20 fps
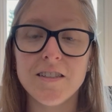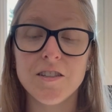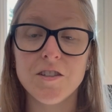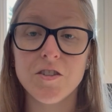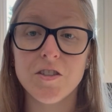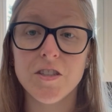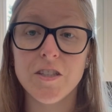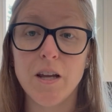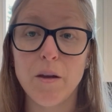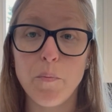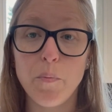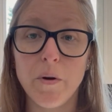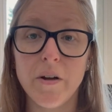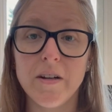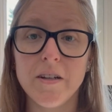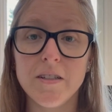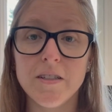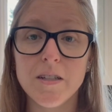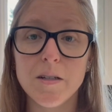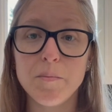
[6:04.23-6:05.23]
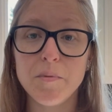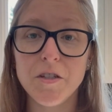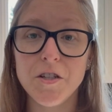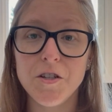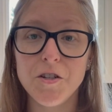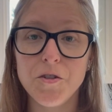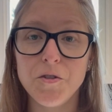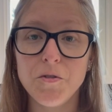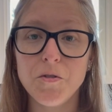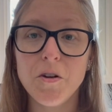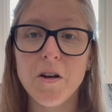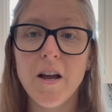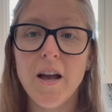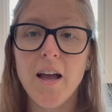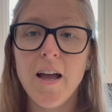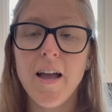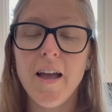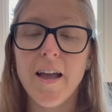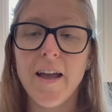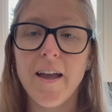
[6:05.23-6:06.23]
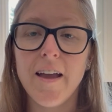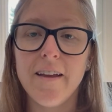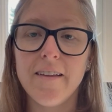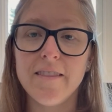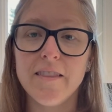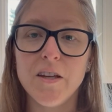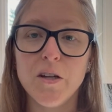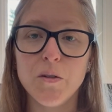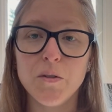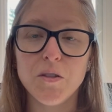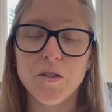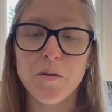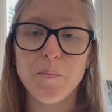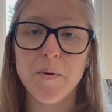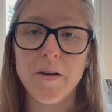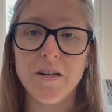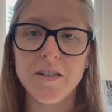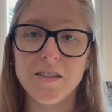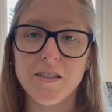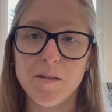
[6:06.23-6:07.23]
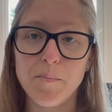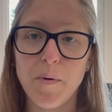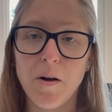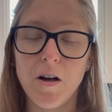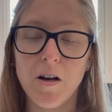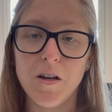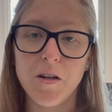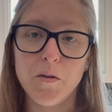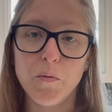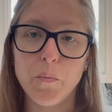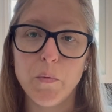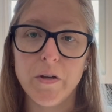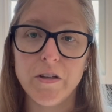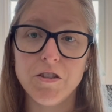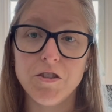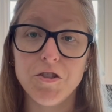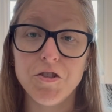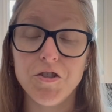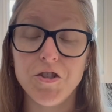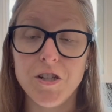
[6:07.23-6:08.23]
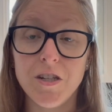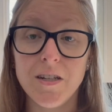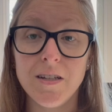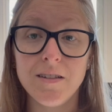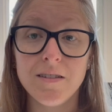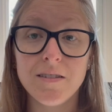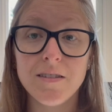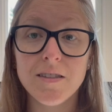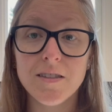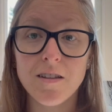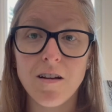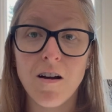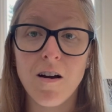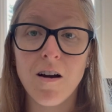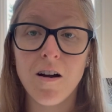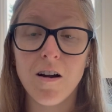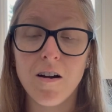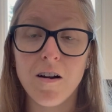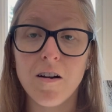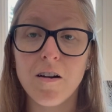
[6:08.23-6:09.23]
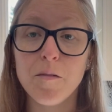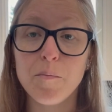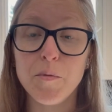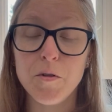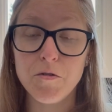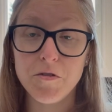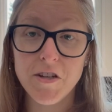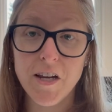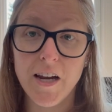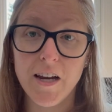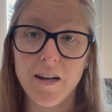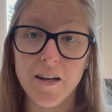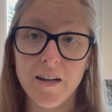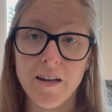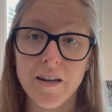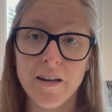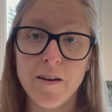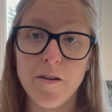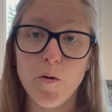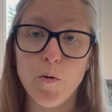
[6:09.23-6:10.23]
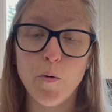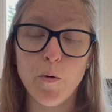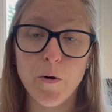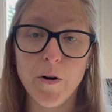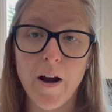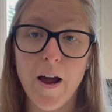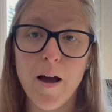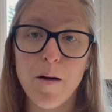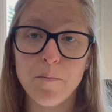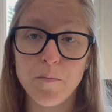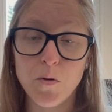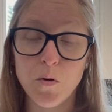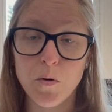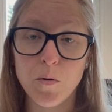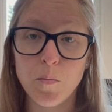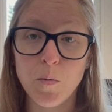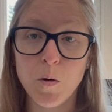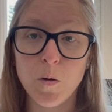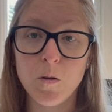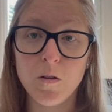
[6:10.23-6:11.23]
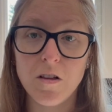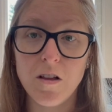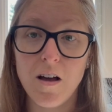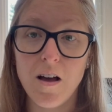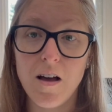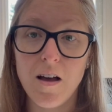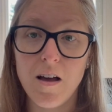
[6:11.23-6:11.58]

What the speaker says: There's type 1 and type 2, and those are based upon which genes are mutated or abnormal